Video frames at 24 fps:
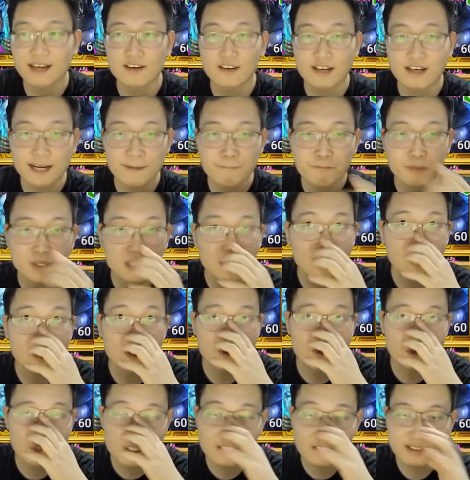Alright,
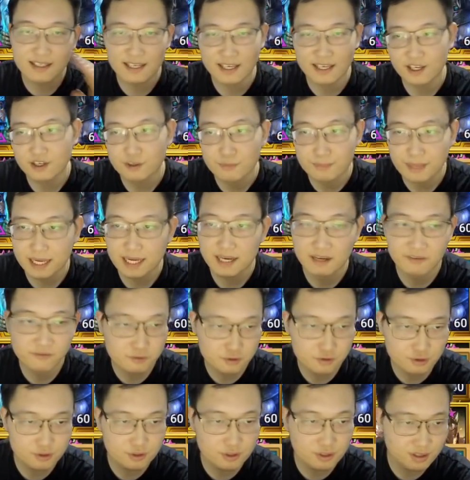she's gonna heal back for
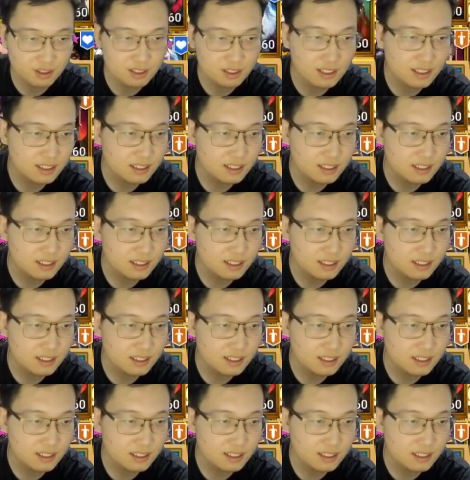sure.